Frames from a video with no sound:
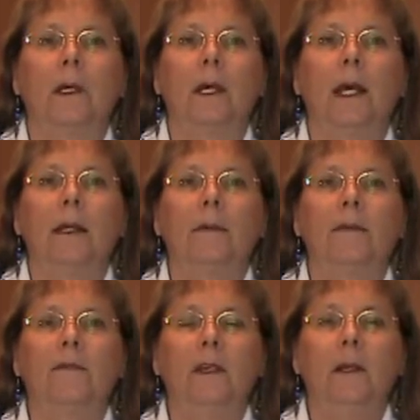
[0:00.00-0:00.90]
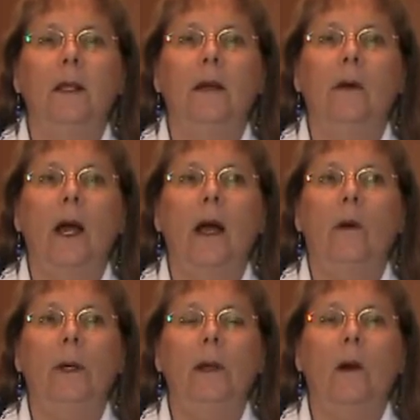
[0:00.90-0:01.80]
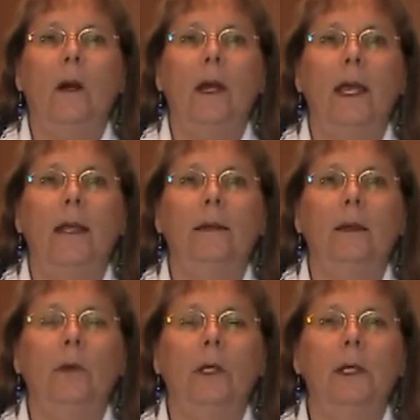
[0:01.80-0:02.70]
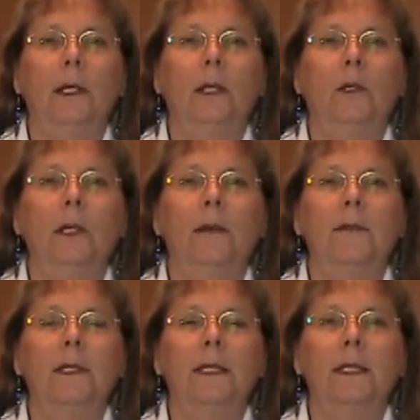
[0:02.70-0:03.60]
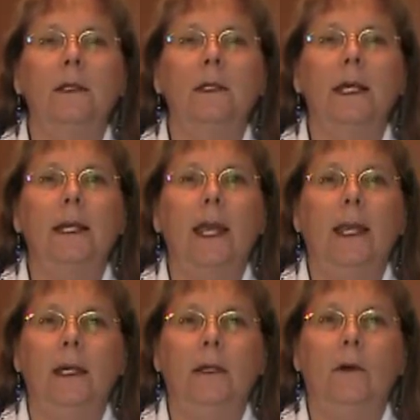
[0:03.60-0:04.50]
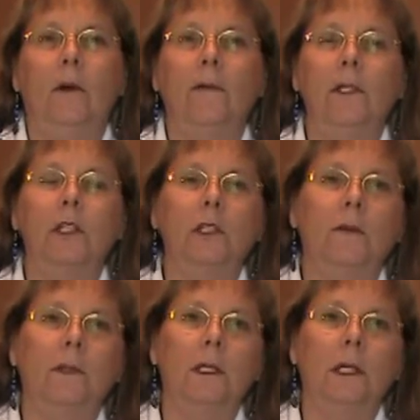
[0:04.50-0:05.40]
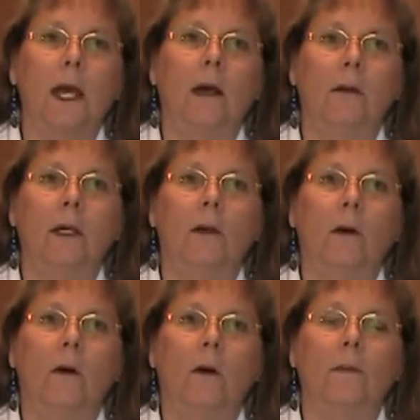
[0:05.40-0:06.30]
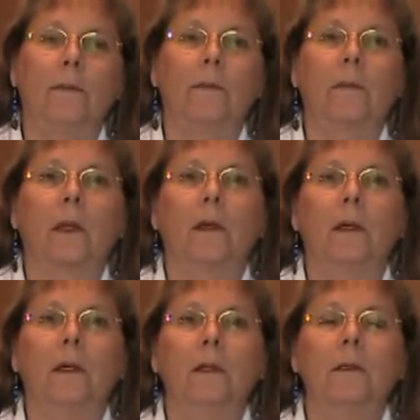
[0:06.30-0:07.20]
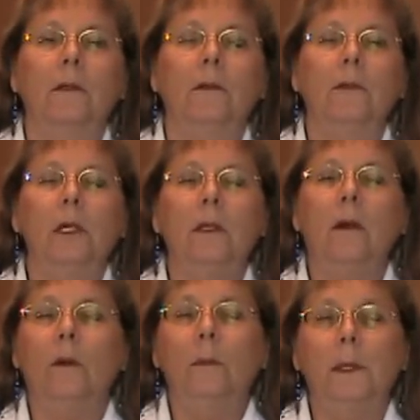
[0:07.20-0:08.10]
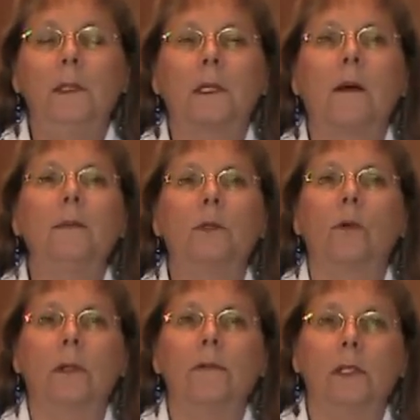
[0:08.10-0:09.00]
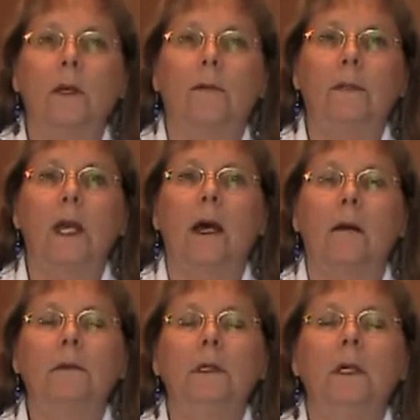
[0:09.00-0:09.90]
and feel how we are. And then we're going to look if it's still an 8 or if it's shifted down at all. So usually there will be some sort of shift down.